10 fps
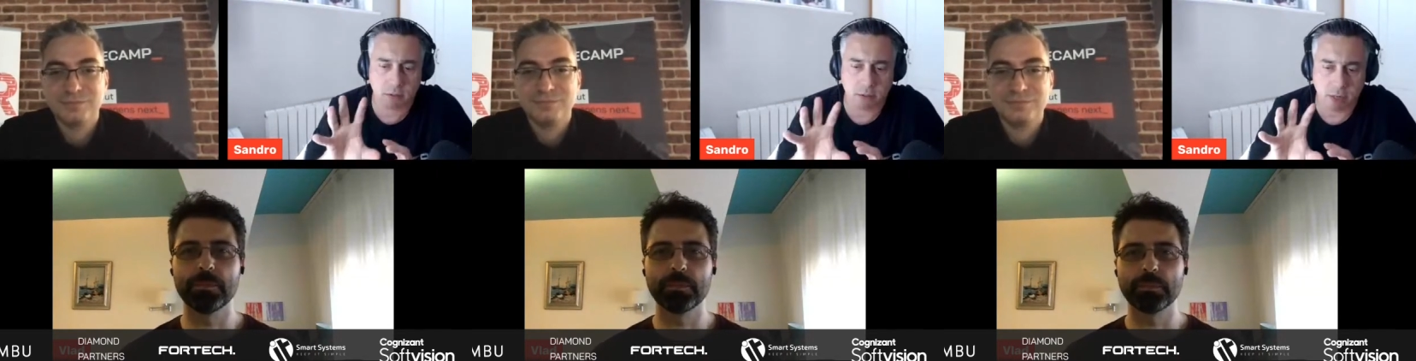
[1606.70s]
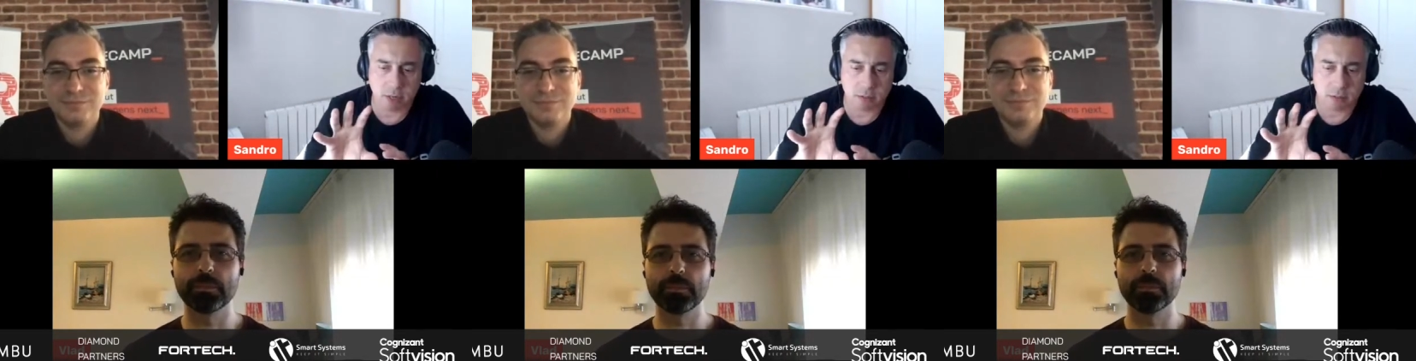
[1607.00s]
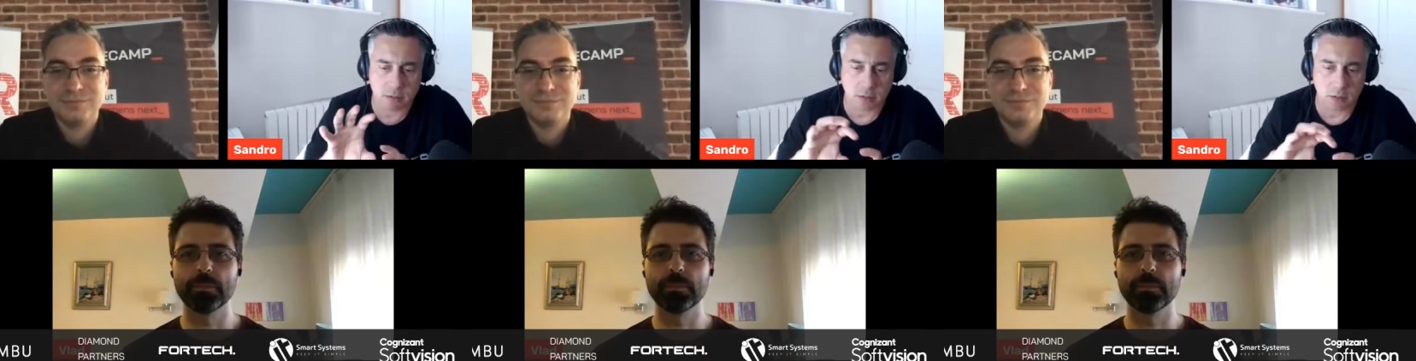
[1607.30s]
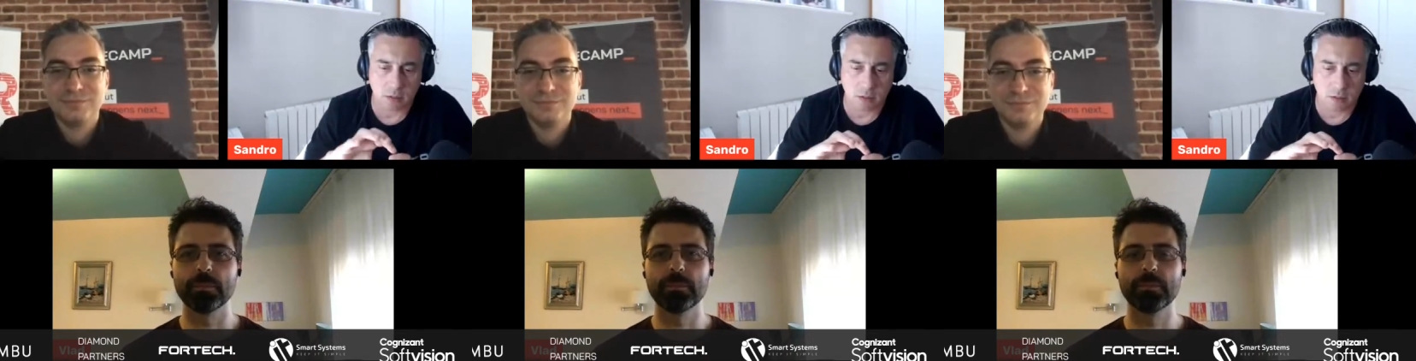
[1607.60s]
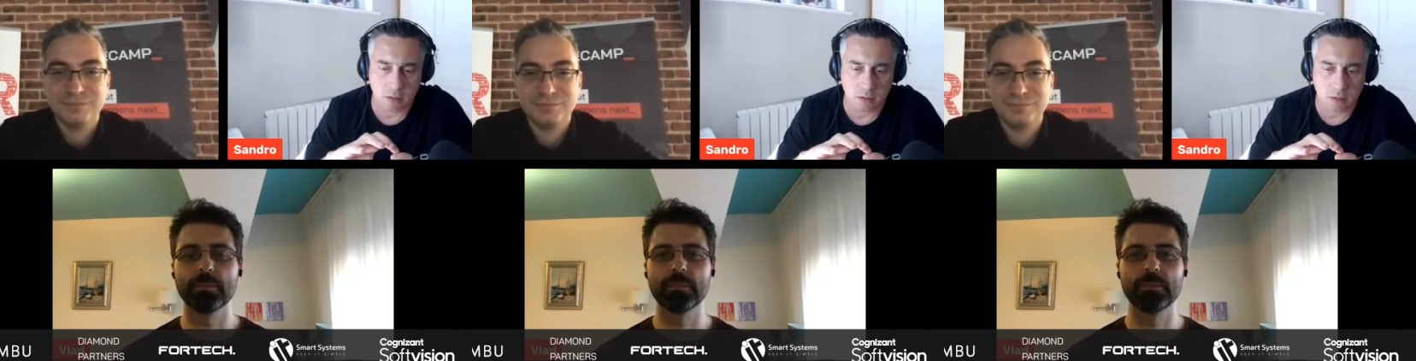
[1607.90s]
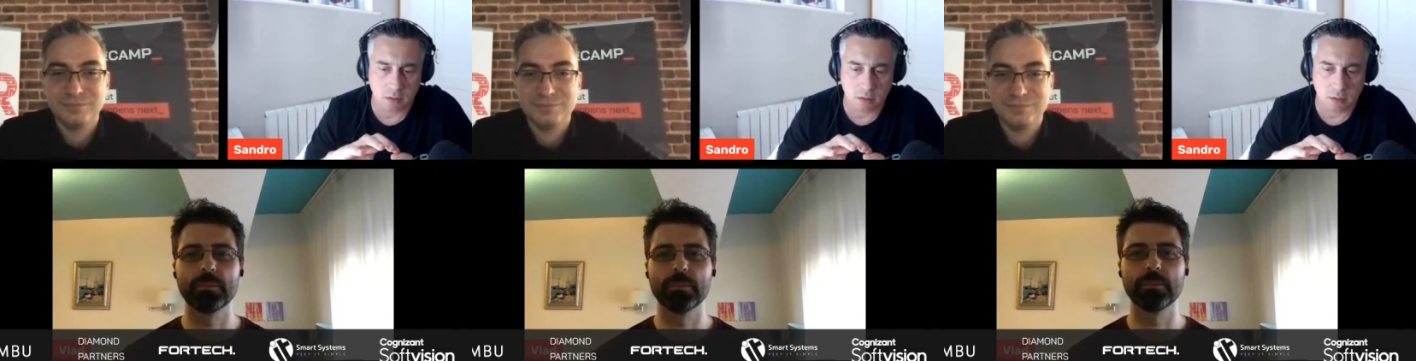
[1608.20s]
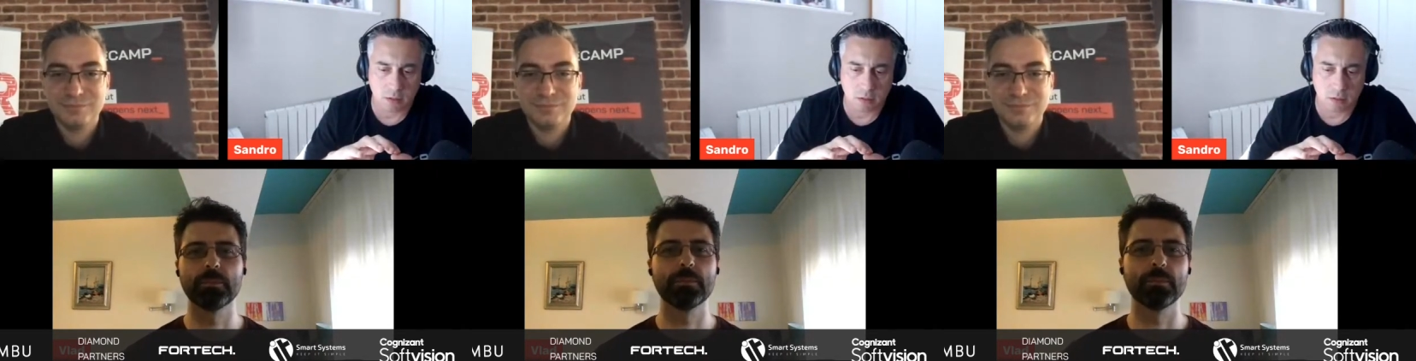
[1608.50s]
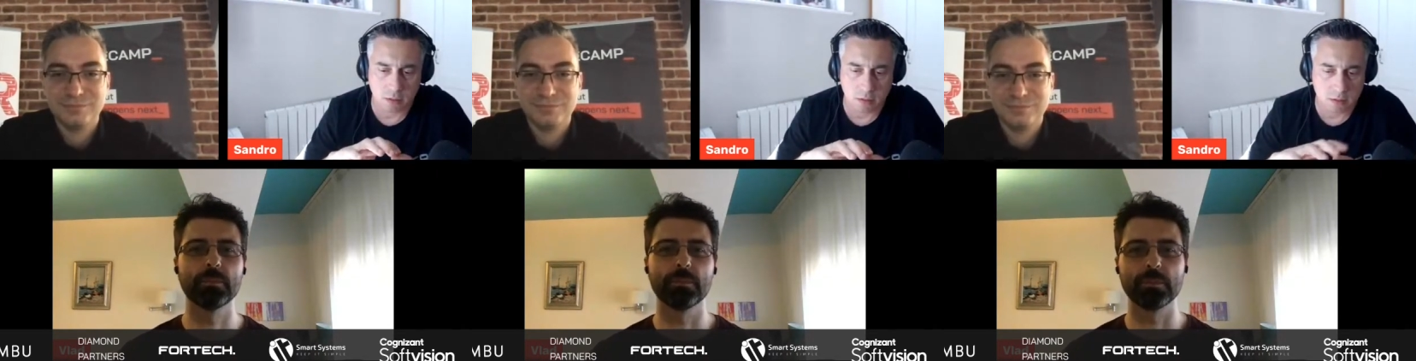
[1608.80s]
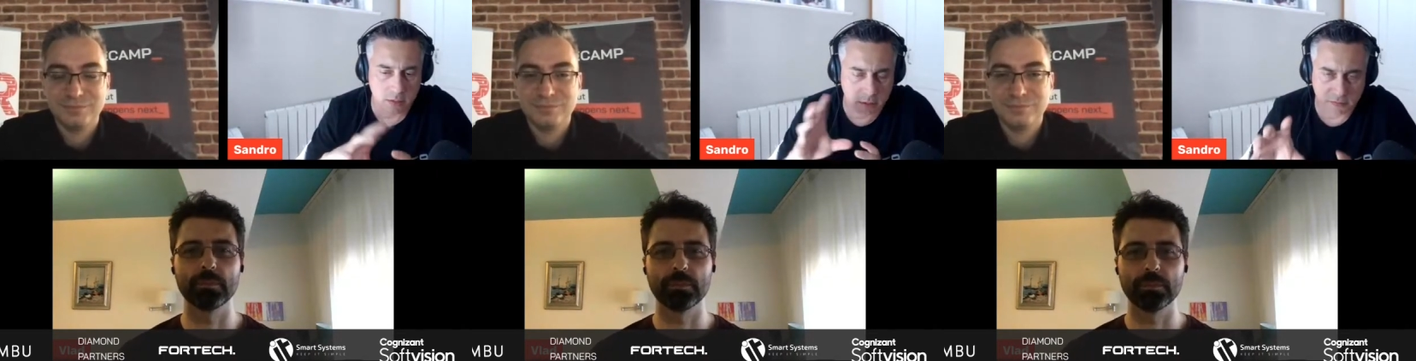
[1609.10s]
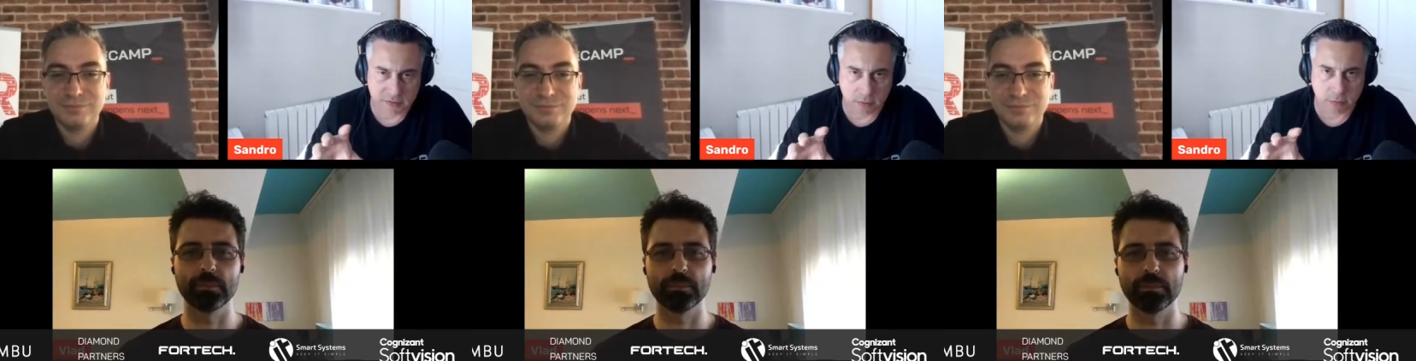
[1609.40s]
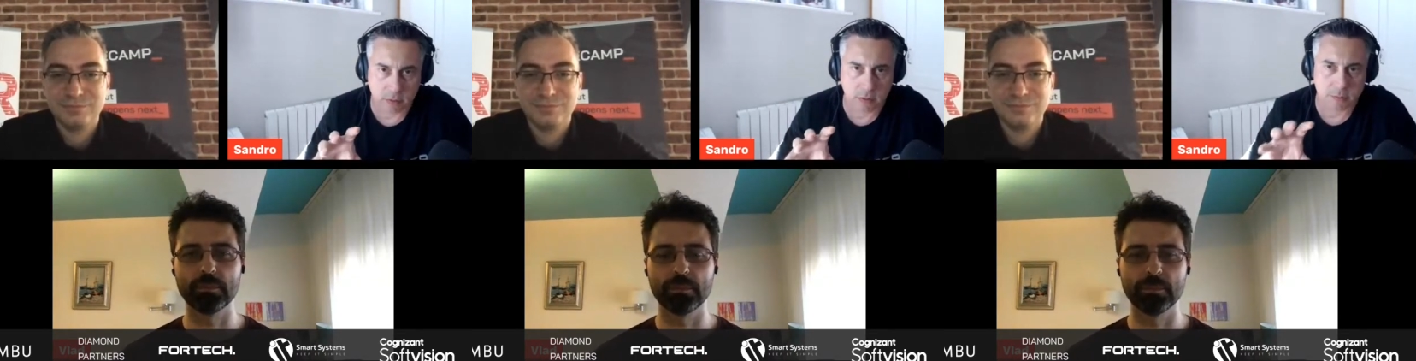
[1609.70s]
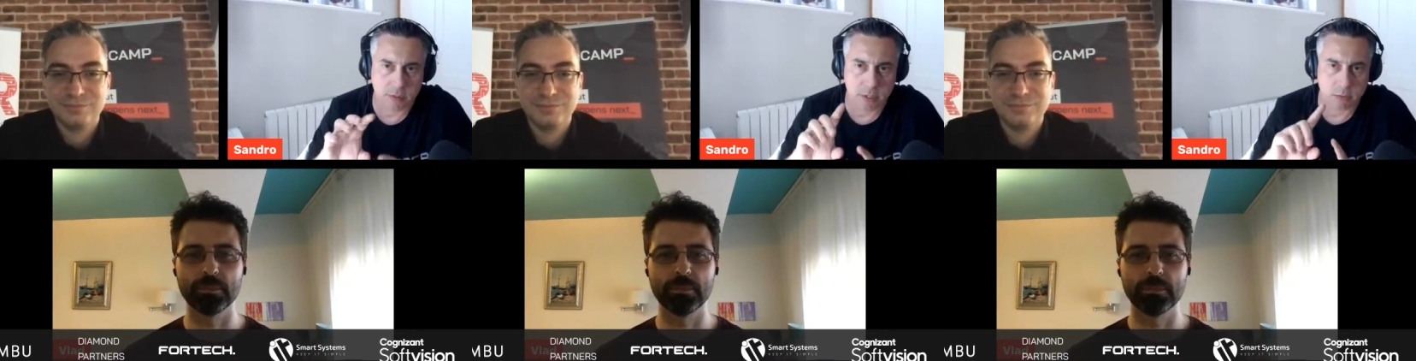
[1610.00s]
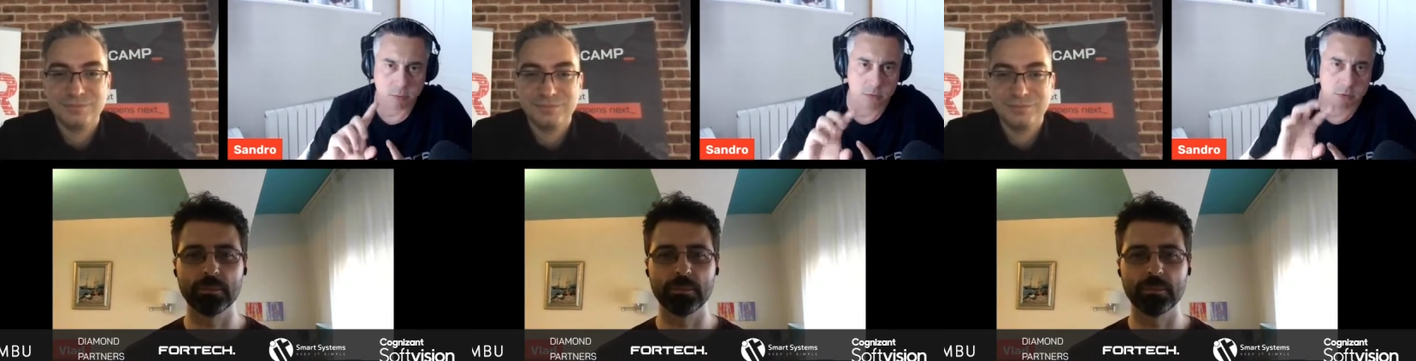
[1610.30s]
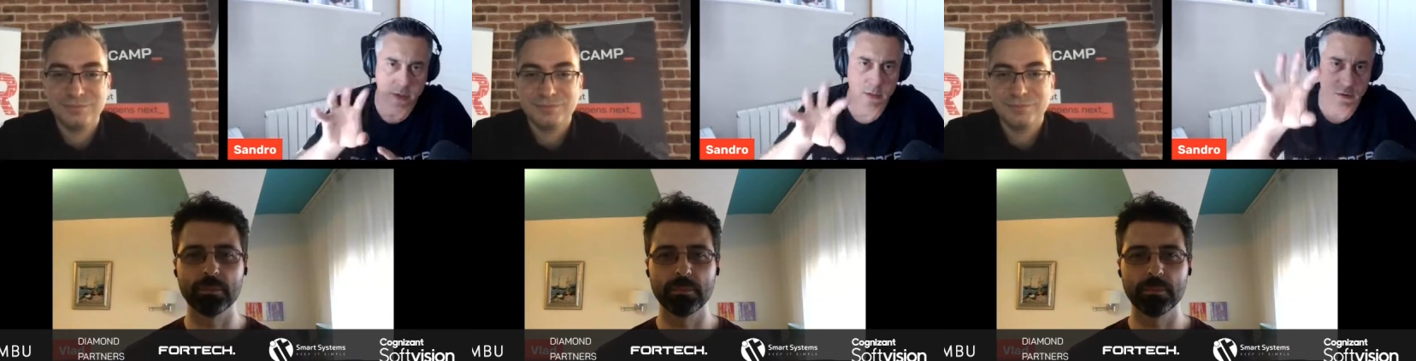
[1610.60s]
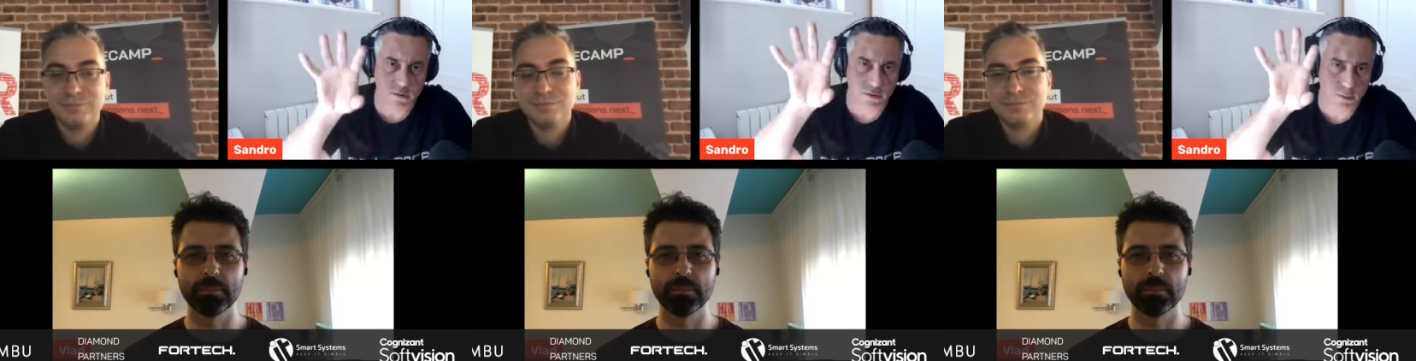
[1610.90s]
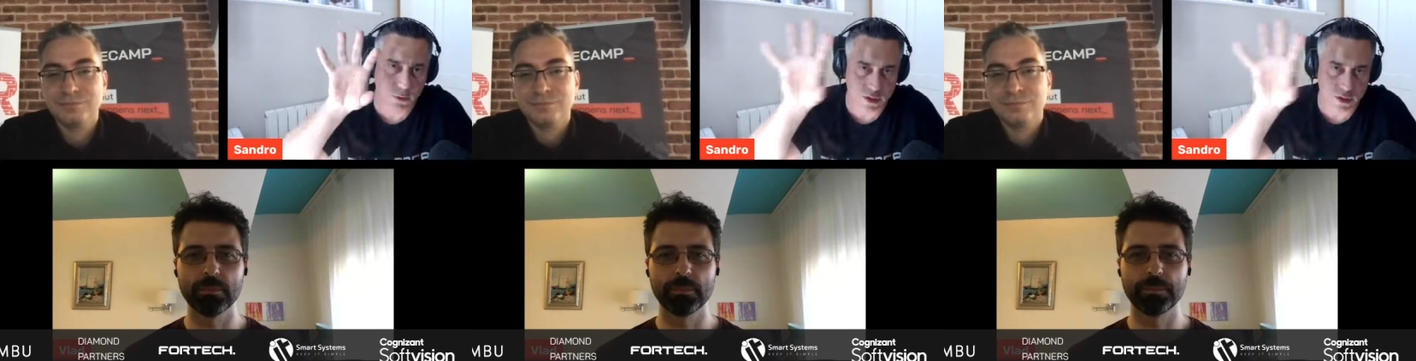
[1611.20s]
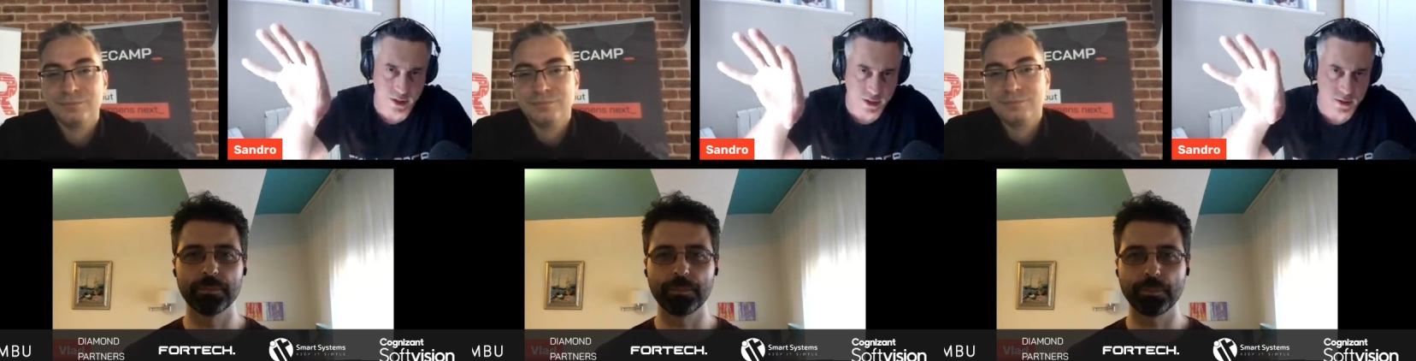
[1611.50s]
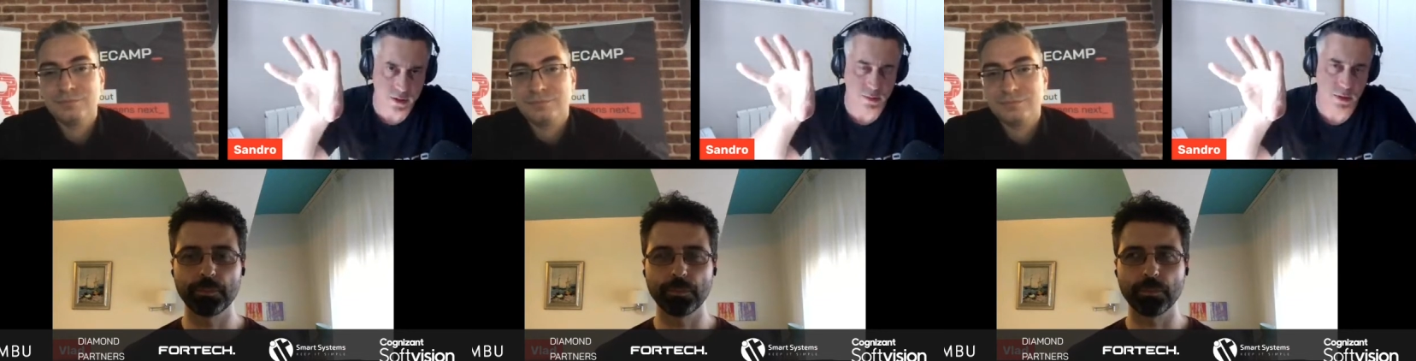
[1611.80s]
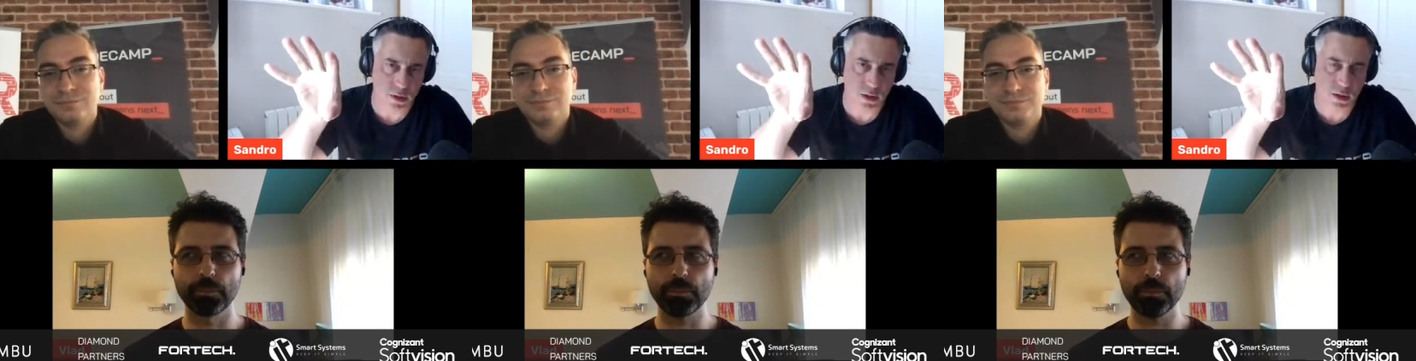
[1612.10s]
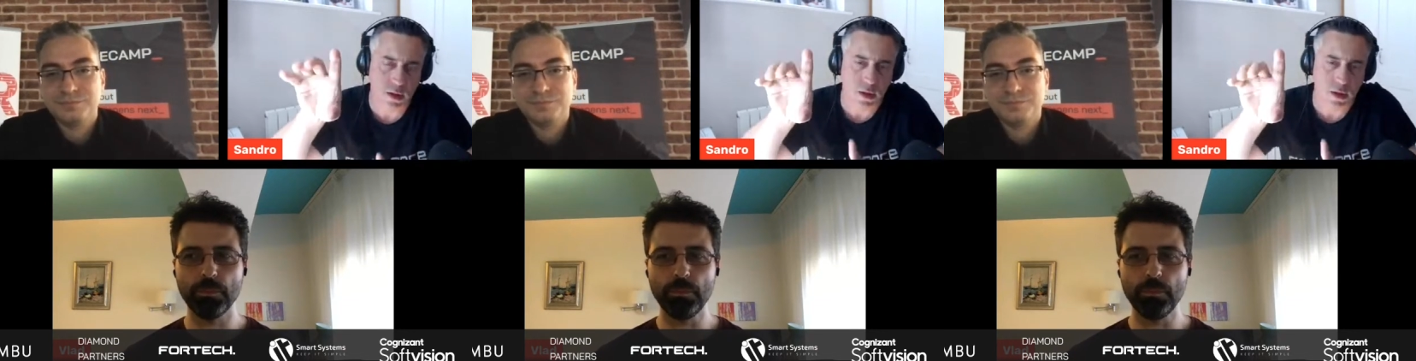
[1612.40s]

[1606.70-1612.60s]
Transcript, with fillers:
Speaker 1: create a uh, a set of algorithms that you try to predict something.